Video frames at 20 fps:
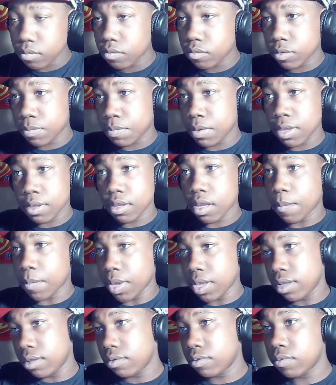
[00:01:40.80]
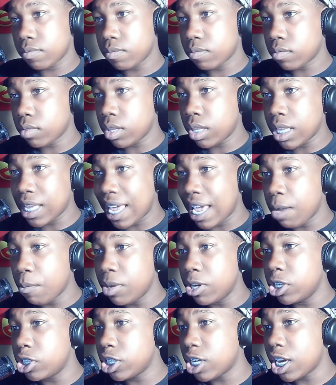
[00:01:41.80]
The
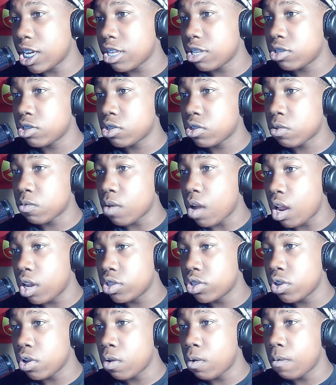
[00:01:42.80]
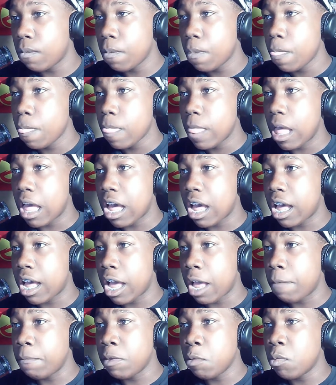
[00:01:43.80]
game-winning shot against Toronto,
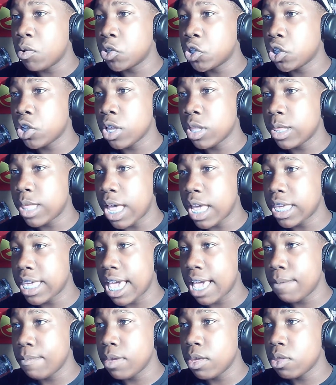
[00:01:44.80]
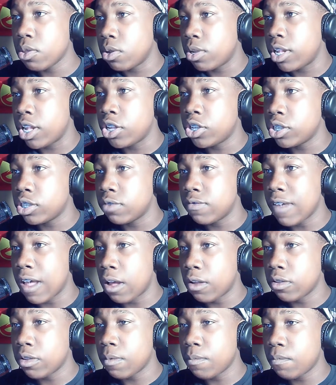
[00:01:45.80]
he wasn't good that game either. They just
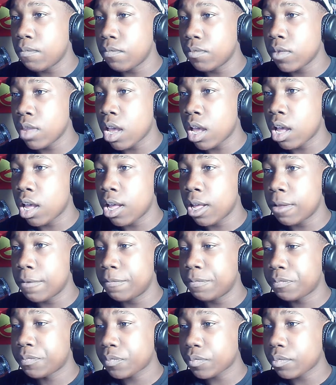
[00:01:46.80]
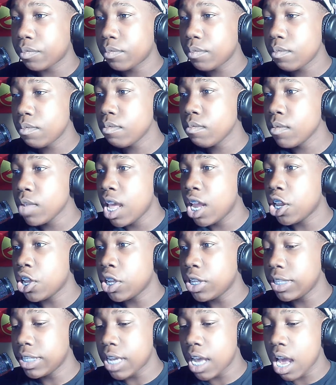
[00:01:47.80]
found him at a
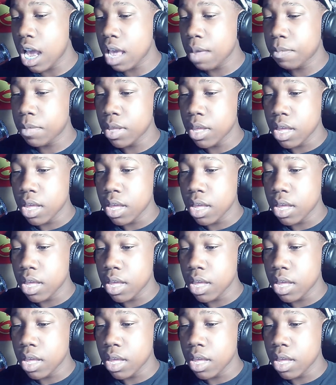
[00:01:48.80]
good time.